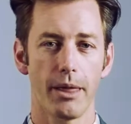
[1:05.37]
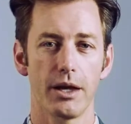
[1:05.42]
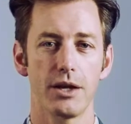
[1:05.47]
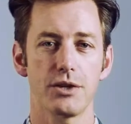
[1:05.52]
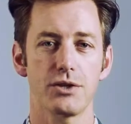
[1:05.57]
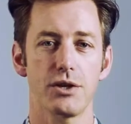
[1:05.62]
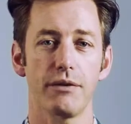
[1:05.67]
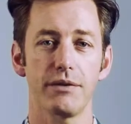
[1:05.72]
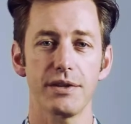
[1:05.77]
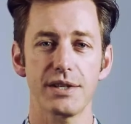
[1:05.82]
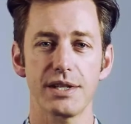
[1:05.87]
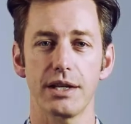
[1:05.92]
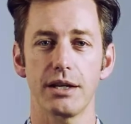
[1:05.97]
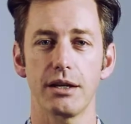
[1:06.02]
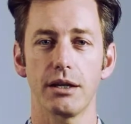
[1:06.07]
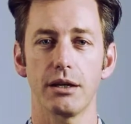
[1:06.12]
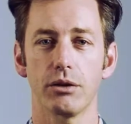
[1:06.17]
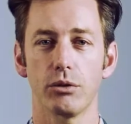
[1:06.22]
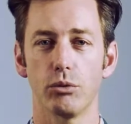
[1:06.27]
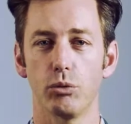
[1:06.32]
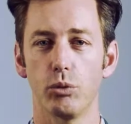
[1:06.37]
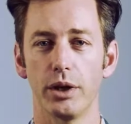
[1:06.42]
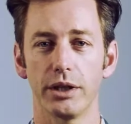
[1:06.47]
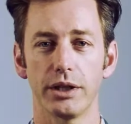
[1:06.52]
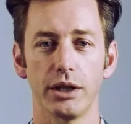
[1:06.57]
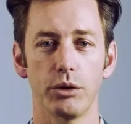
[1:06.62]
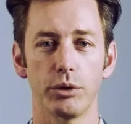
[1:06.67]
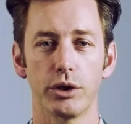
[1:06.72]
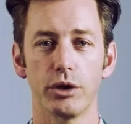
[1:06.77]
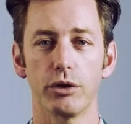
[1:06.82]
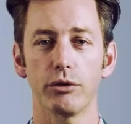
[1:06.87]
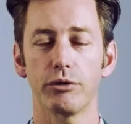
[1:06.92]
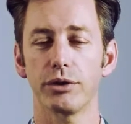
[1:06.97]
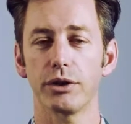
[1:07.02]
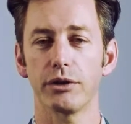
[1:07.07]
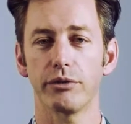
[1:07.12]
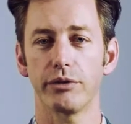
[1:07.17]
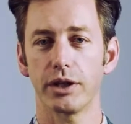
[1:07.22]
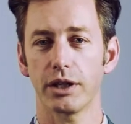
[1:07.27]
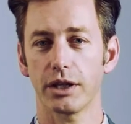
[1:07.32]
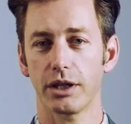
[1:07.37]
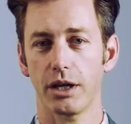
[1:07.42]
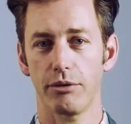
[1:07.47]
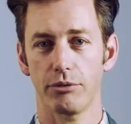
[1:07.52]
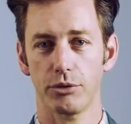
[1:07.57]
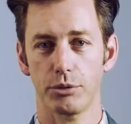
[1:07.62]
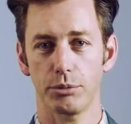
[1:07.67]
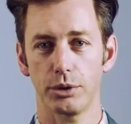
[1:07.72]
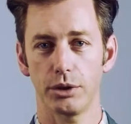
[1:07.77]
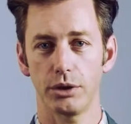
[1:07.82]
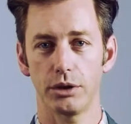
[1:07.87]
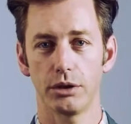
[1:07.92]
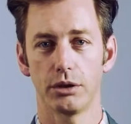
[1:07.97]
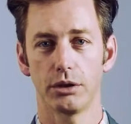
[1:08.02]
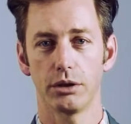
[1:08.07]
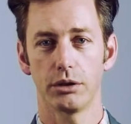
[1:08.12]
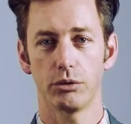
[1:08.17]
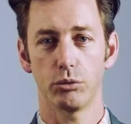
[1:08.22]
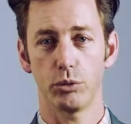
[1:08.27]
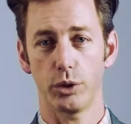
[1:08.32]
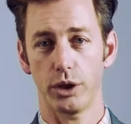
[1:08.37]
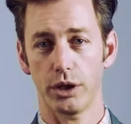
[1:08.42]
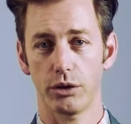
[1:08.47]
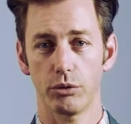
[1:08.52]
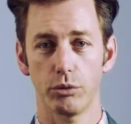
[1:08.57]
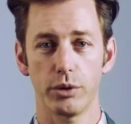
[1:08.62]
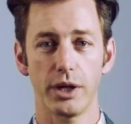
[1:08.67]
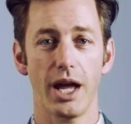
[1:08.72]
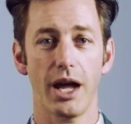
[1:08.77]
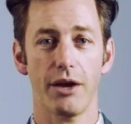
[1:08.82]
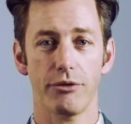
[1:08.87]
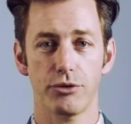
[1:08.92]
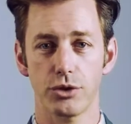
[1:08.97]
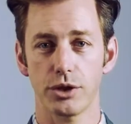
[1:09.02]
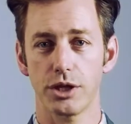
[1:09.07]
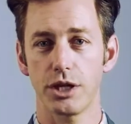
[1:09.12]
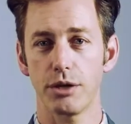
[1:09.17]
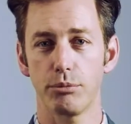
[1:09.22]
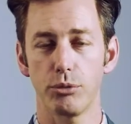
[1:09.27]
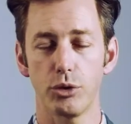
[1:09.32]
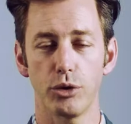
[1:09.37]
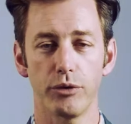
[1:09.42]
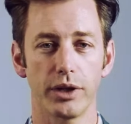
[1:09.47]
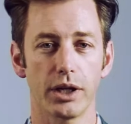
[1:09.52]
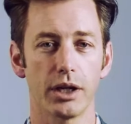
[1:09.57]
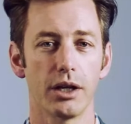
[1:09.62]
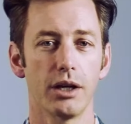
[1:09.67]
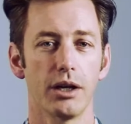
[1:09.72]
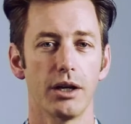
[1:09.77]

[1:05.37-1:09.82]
is obviously one that we don't feel very comfortable with. We have to keep moving.